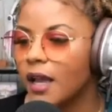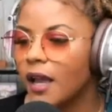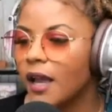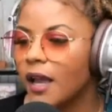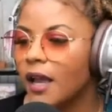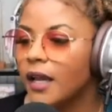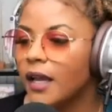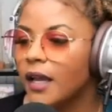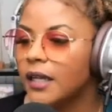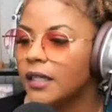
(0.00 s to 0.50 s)

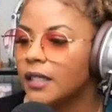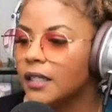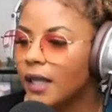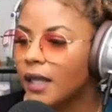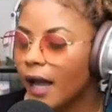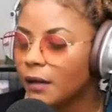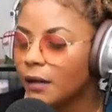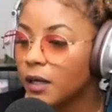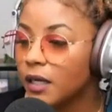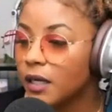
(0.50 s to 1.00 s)
Elon
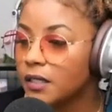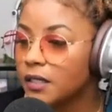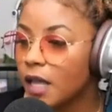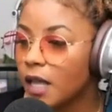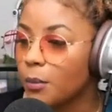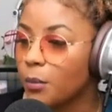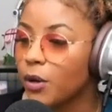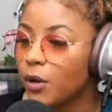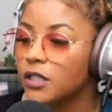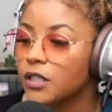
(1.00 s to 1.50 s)
Musk and
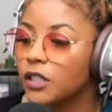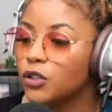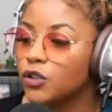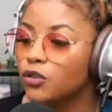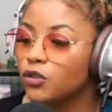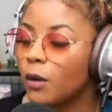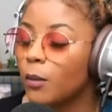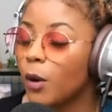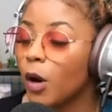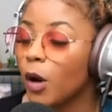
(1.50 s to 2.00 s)
President
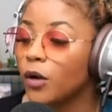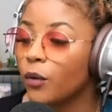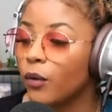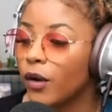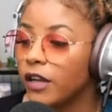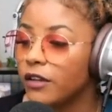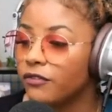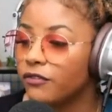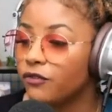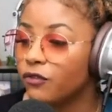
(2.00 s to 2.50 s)
Trump are great
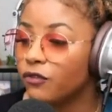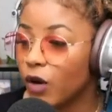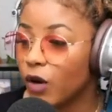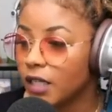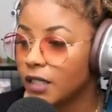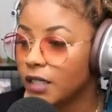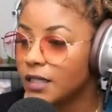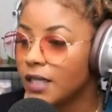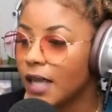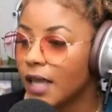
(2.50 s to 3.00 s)

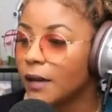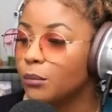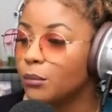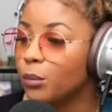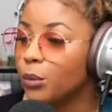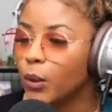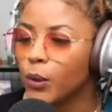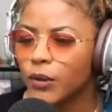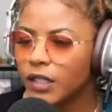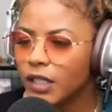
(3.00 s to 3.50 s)
friends and
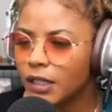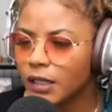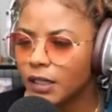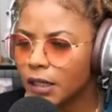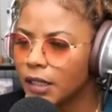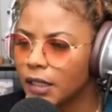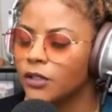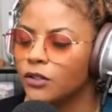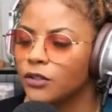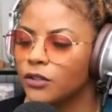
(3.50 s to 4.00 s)
brilliant
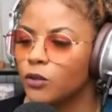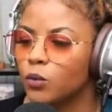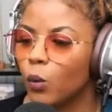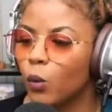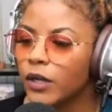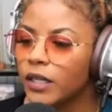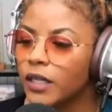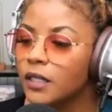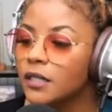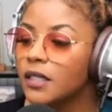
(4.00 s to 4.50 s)
leaders
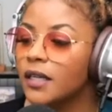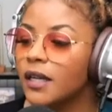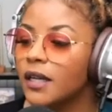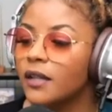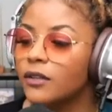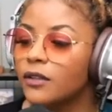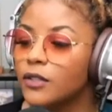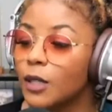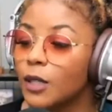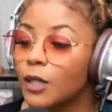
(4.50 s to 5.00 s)
working together
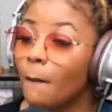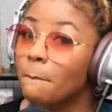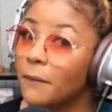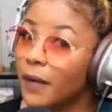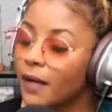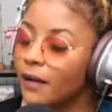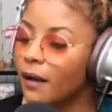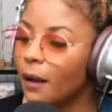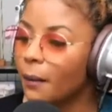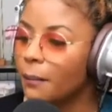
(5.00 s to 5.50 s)
to make
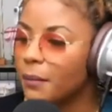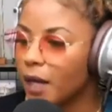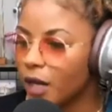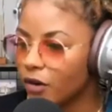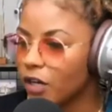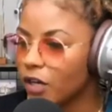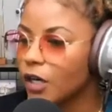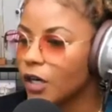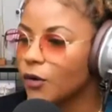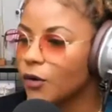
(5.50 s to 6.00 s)
America
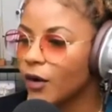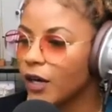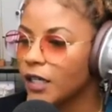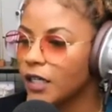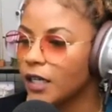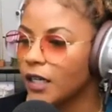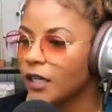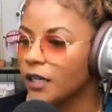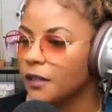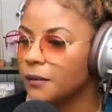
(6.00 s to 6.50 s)
great
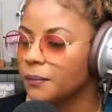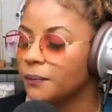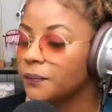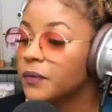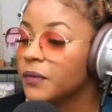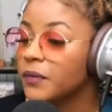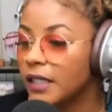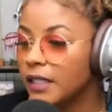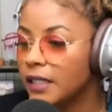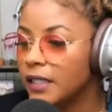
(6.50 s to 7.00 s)
again.
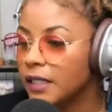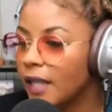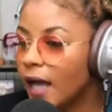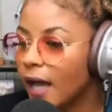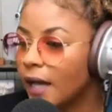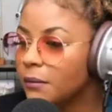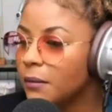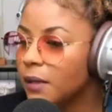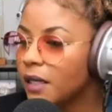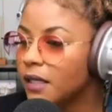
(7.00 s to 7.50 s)
Elon
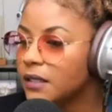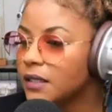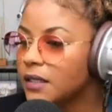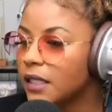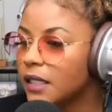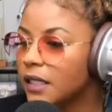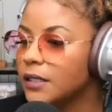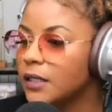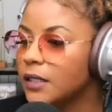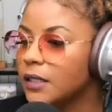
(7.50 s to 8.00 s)
Musk
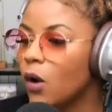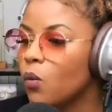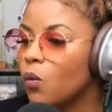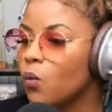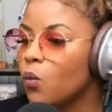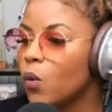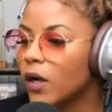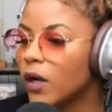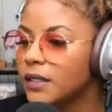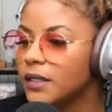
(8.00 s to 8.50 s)
is a
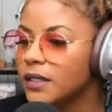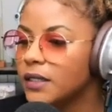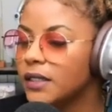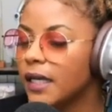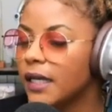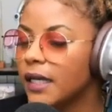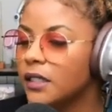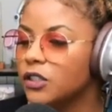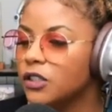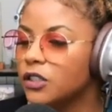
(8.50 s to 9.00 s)
once in
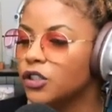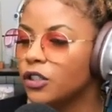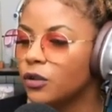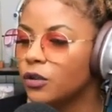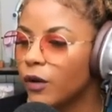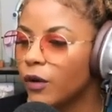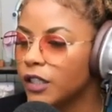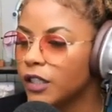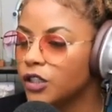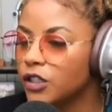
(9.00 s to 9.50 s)
a
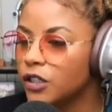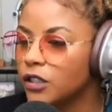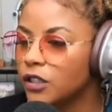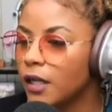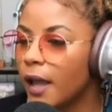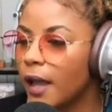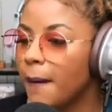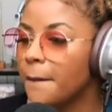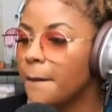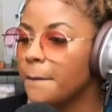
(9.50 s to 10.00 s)
generation
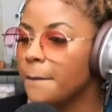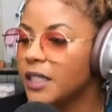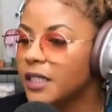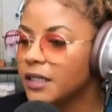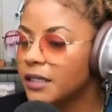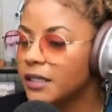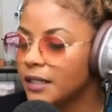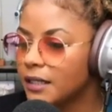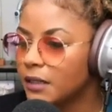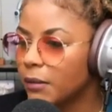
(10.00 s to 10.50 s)

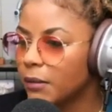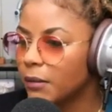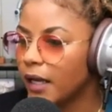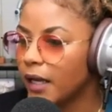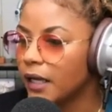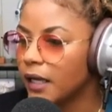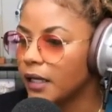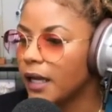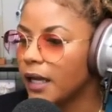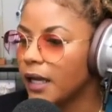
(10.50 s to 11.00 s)
businessman,
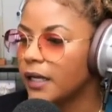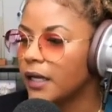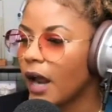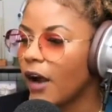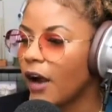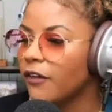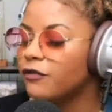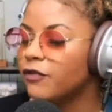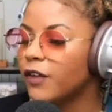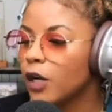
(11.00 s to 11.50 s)
and our
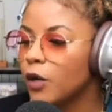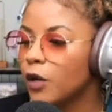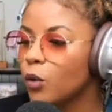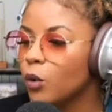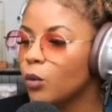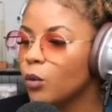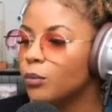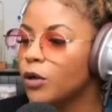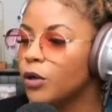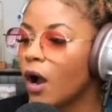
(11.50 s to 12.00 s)
federal
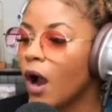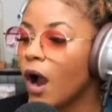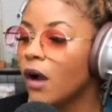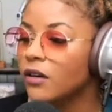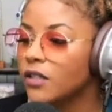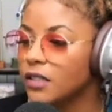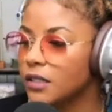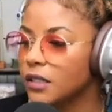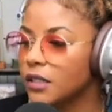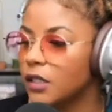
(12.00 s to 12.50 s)

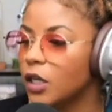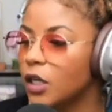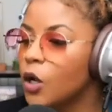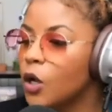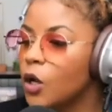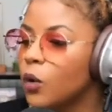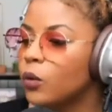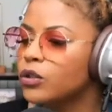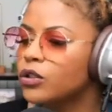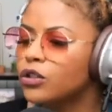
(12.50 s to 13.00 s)
bureaucracy will
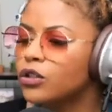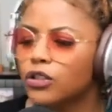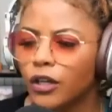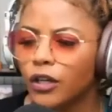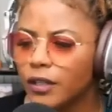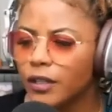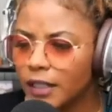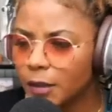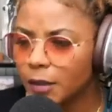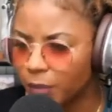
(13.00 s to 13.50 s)

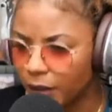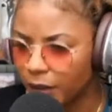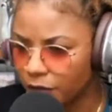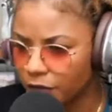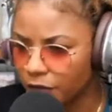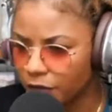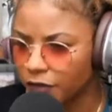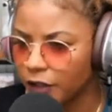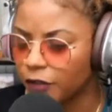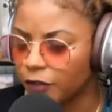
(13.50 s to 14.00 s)
certainly
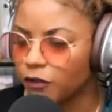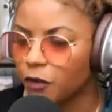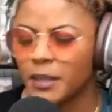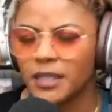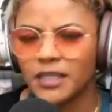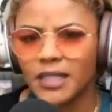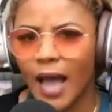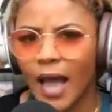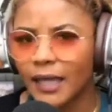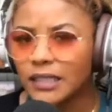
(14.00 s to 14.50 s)
benefit from his
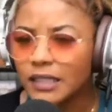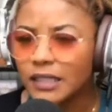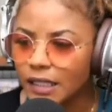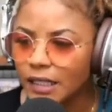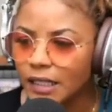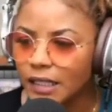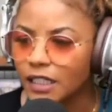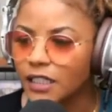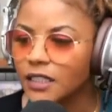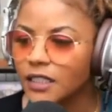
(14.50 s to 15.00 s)

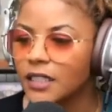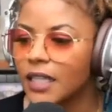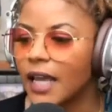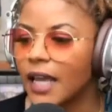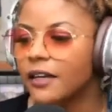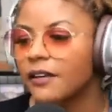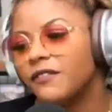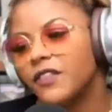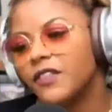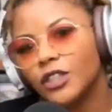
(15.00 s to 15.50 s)
ideas and
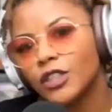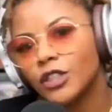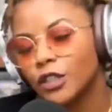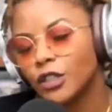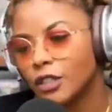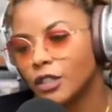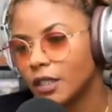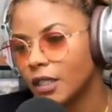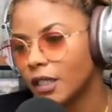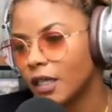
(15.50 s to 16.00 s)

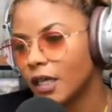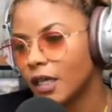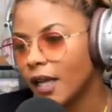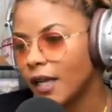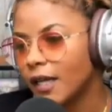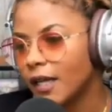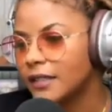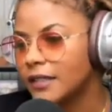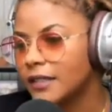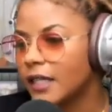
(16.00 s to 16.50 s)
efficiency,
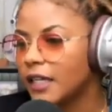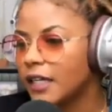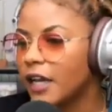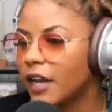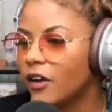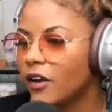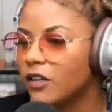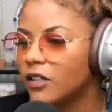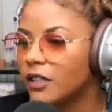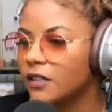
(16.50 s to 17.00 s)
said
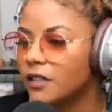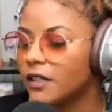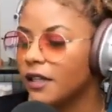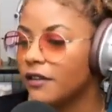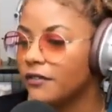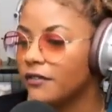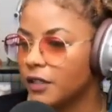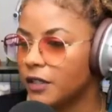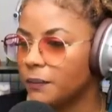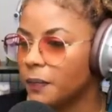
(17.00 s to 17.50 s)
Carolyn
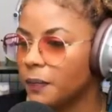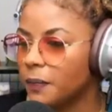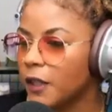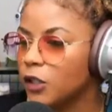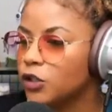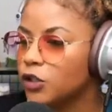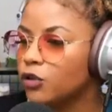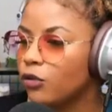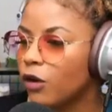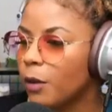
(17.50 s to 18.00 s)
Levitt,
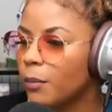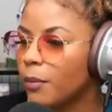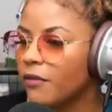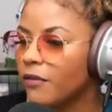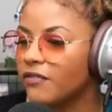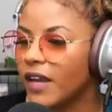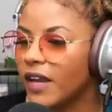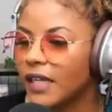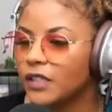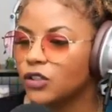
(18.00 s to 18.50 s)
Trump
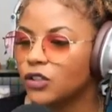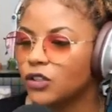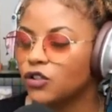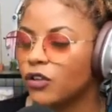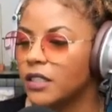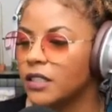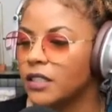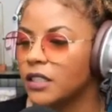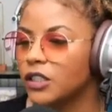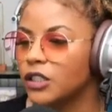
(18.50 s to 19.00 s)
Vance
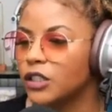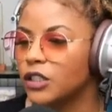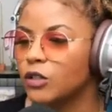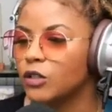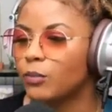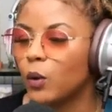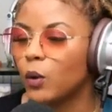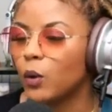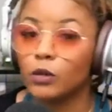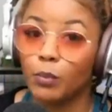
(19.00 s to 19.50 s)
transition
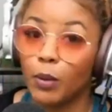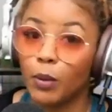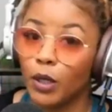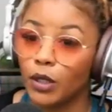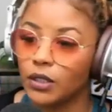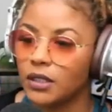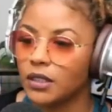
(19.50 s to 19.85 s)
spokesperson.